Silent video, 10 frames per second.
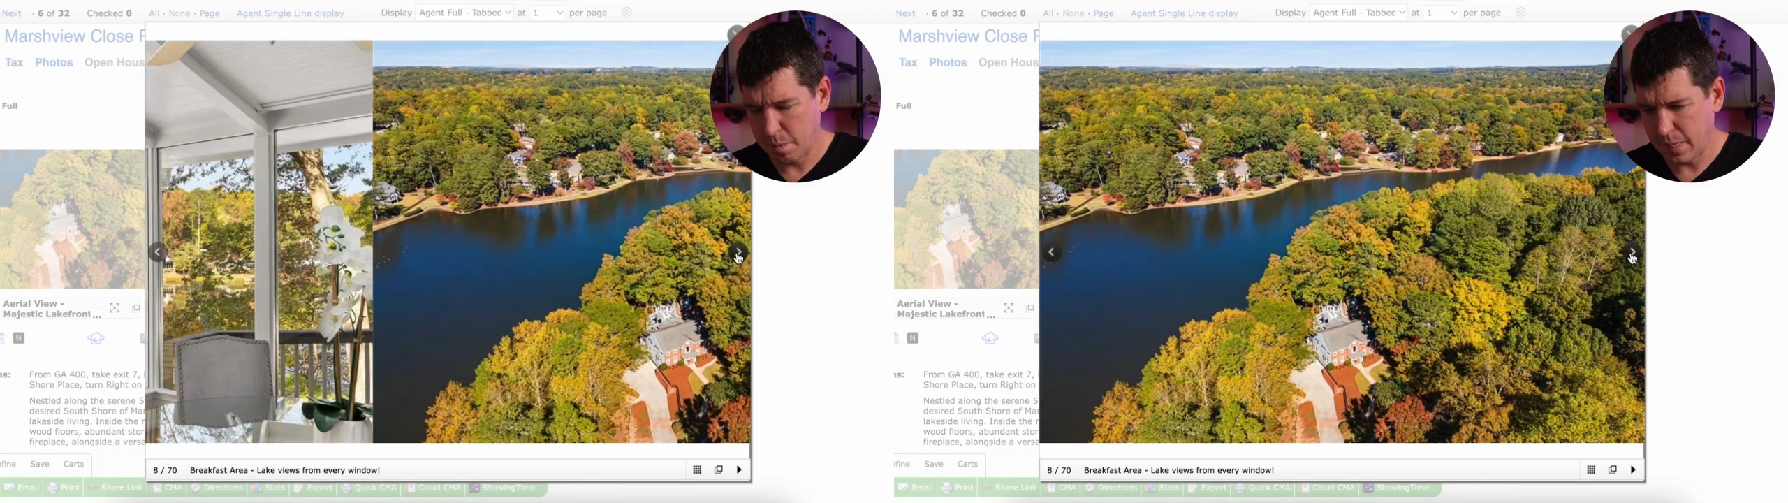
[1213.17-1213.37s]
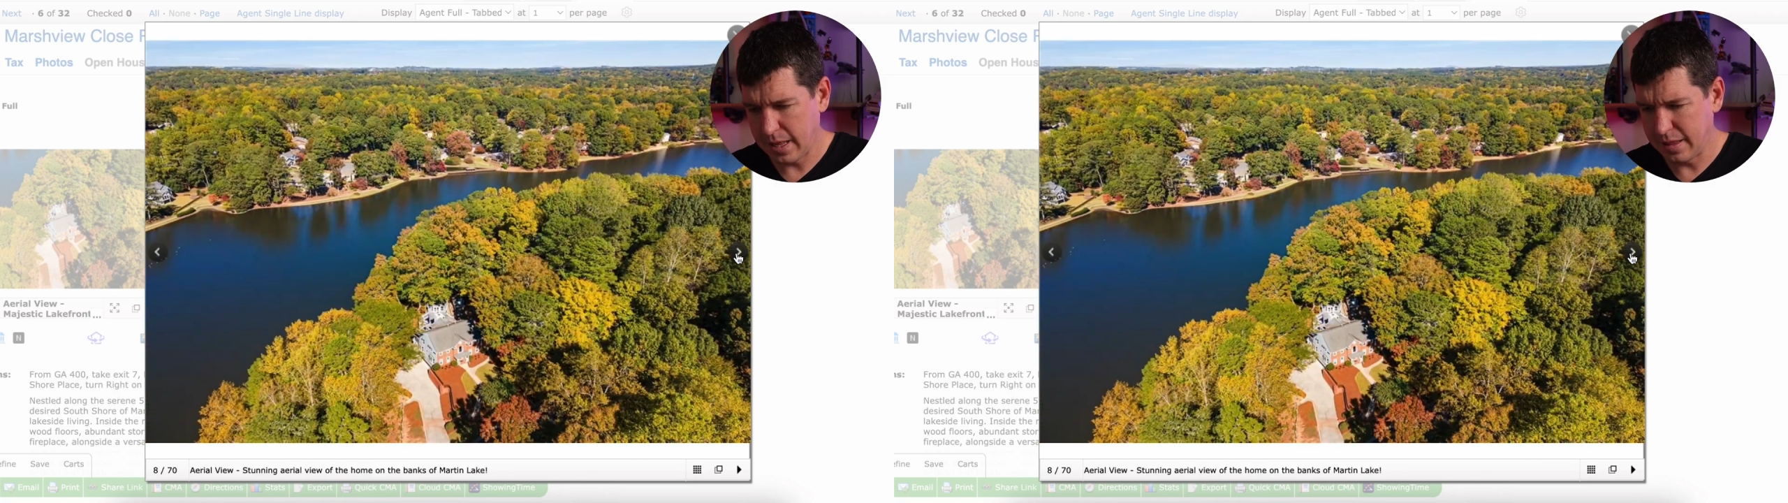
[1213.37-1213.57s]

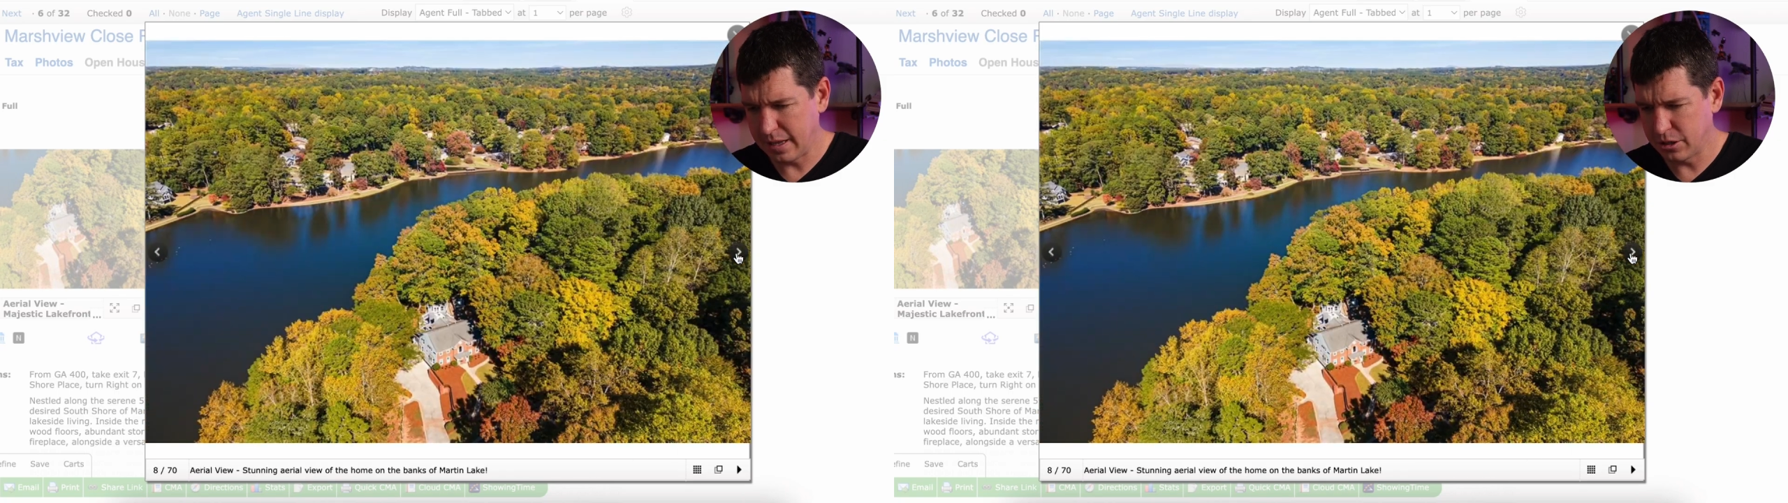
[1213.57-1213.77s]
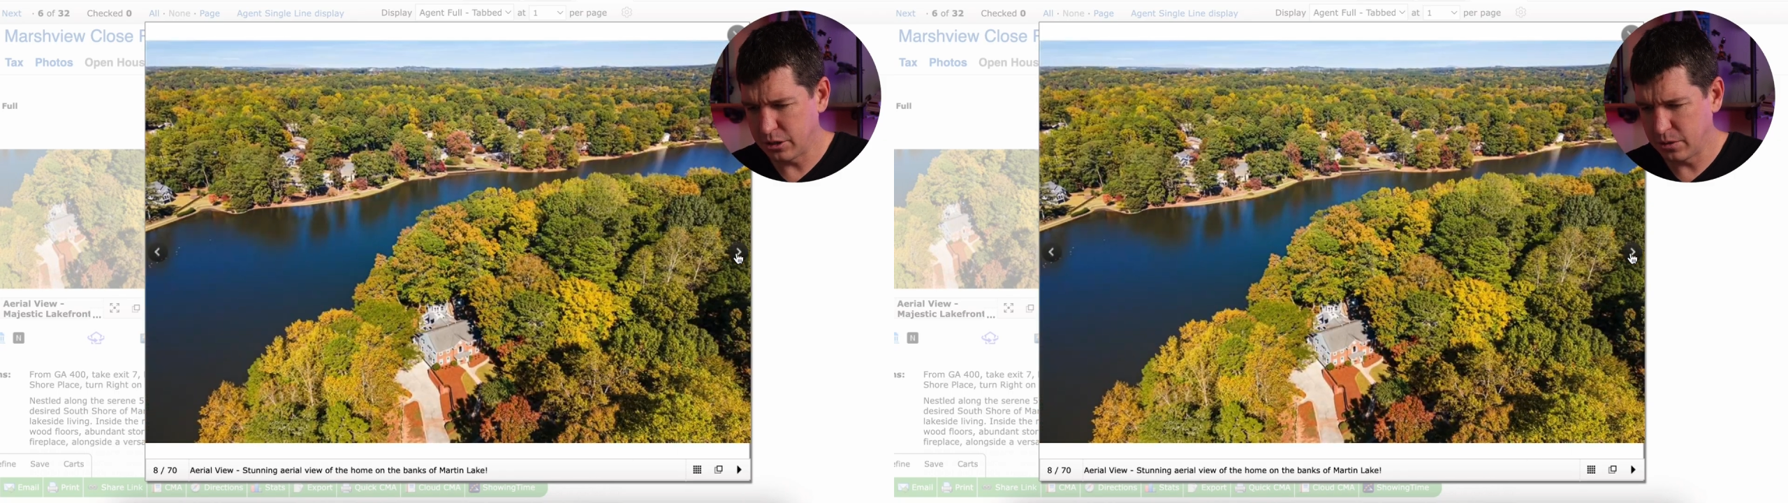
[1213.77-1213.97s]
Yeah, I
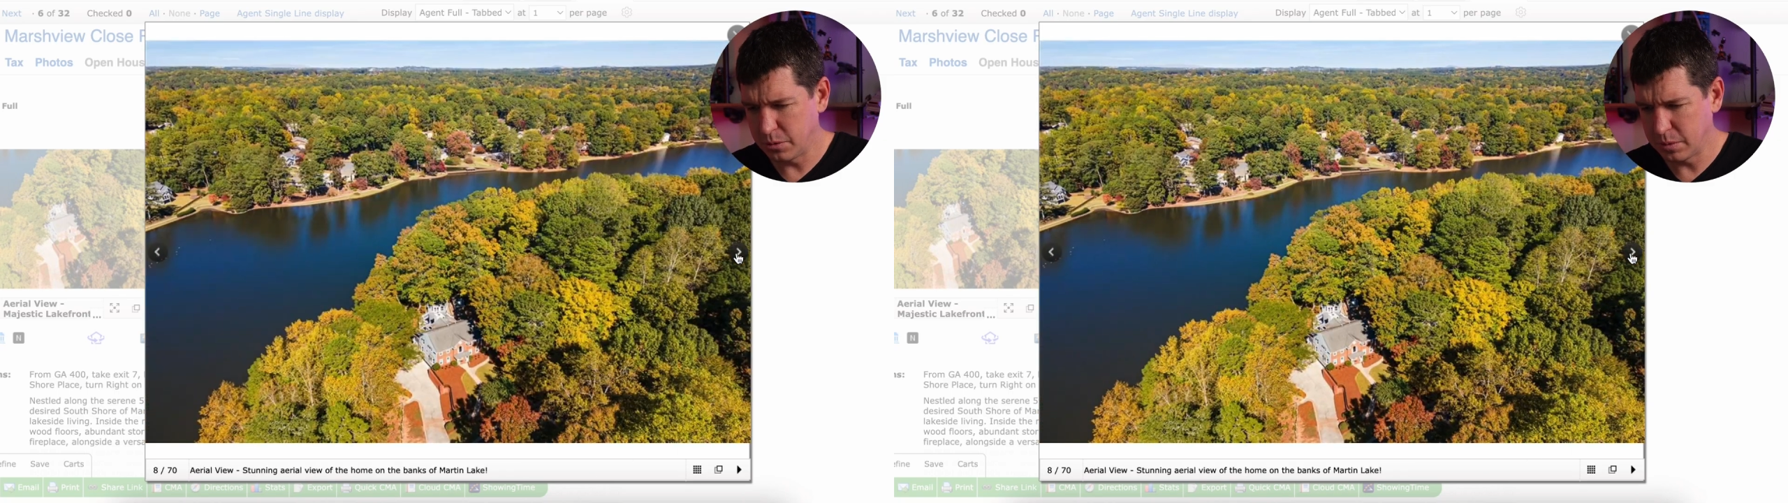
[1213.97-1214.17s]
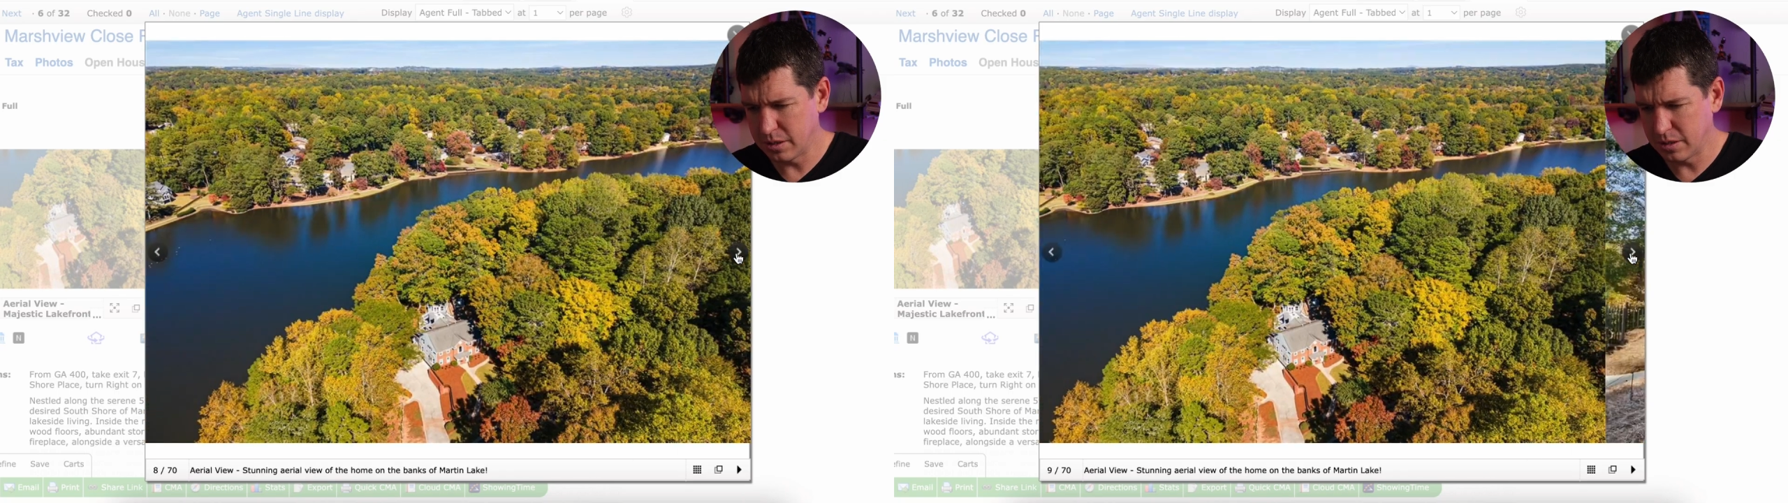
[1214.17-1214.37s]
think I showed this
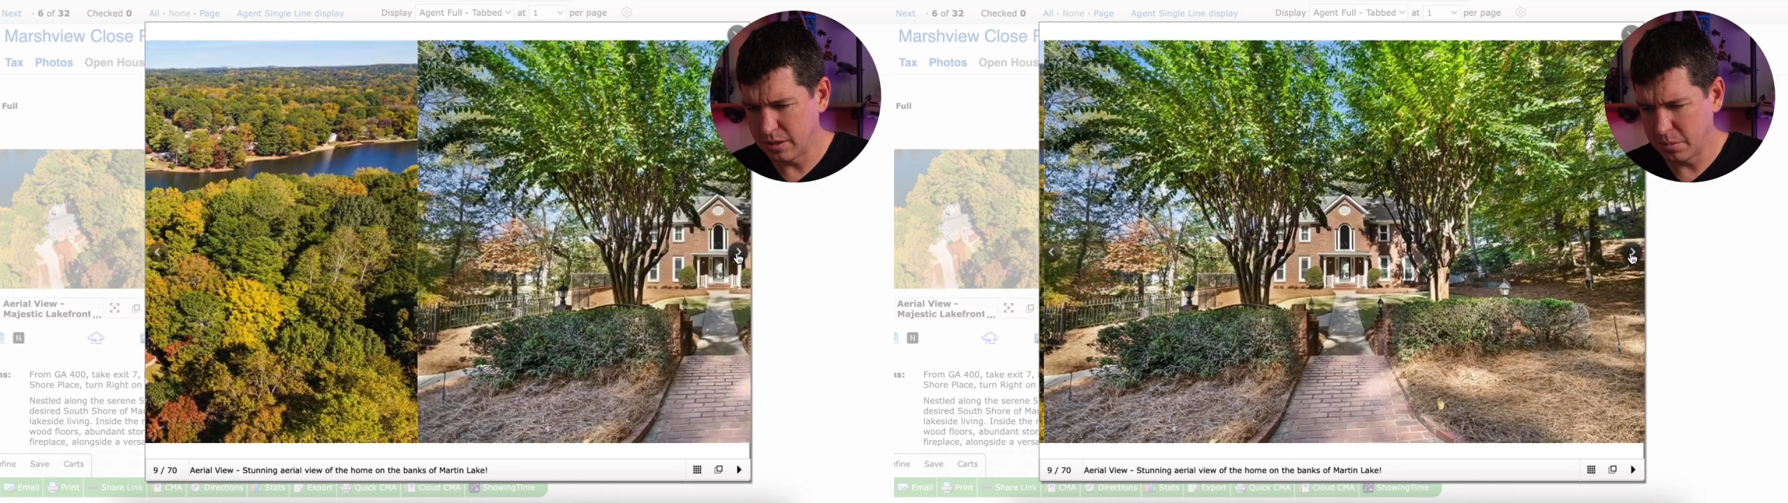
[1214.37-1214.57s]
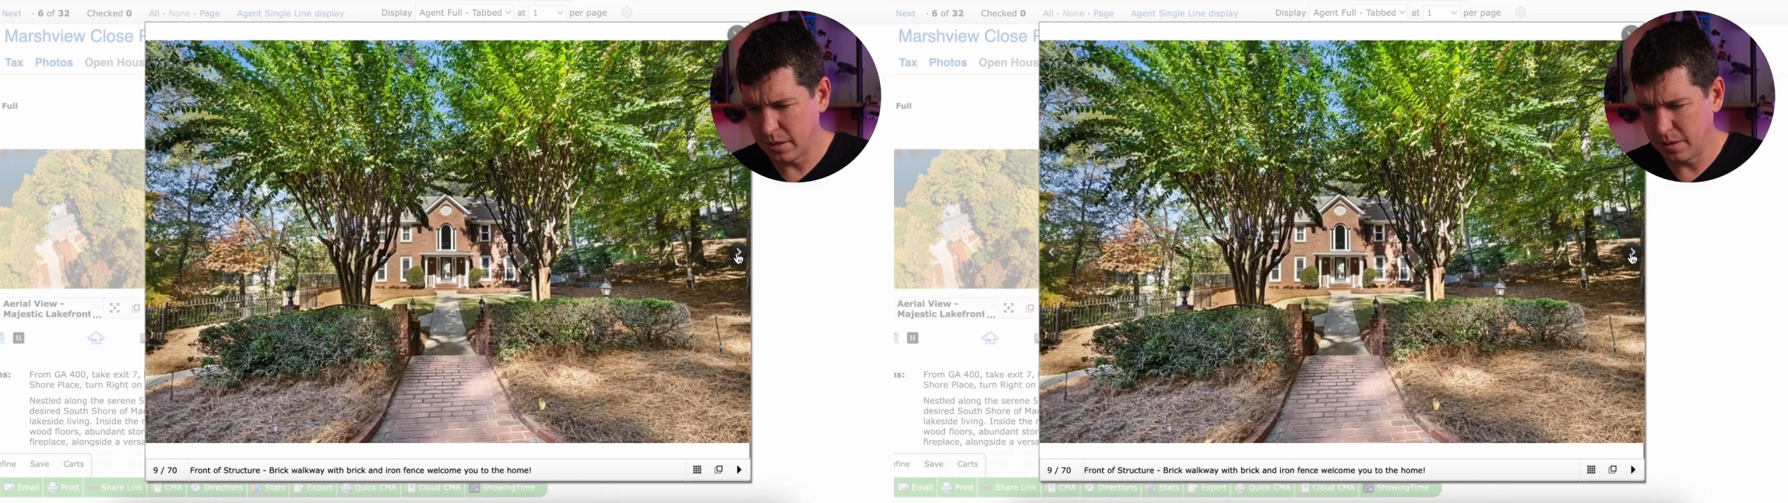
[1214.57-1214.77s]
place to
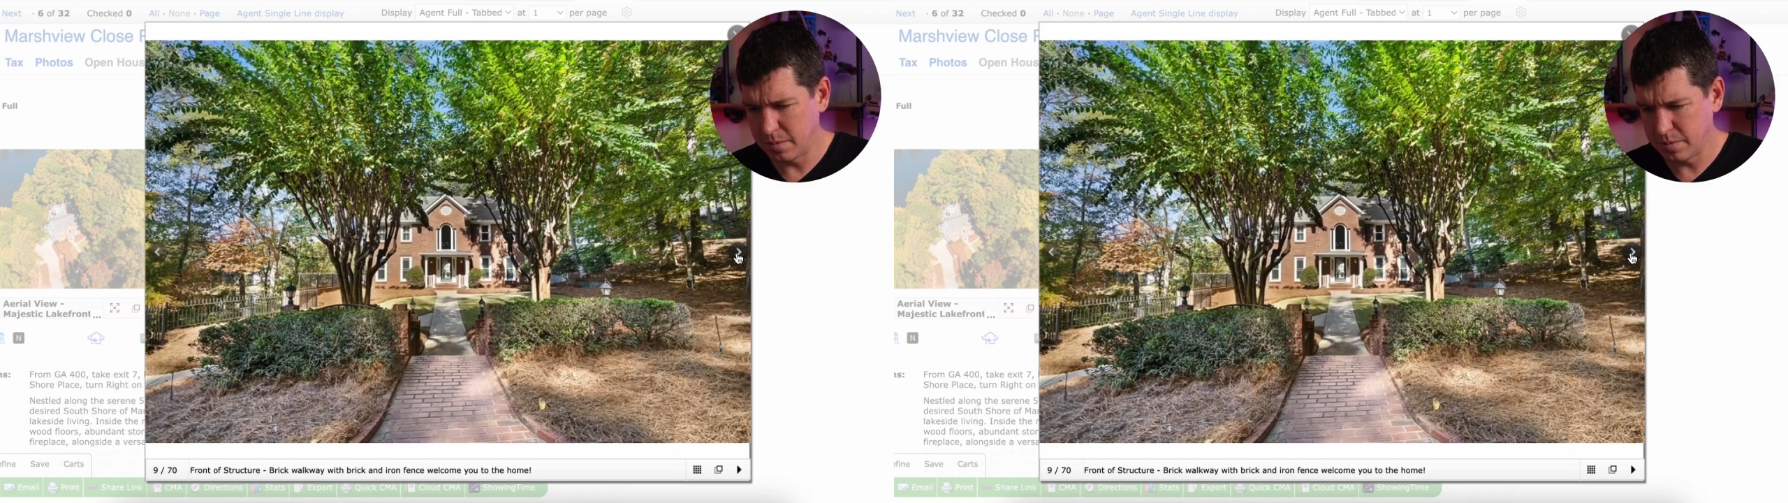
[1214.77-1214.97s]
somebody.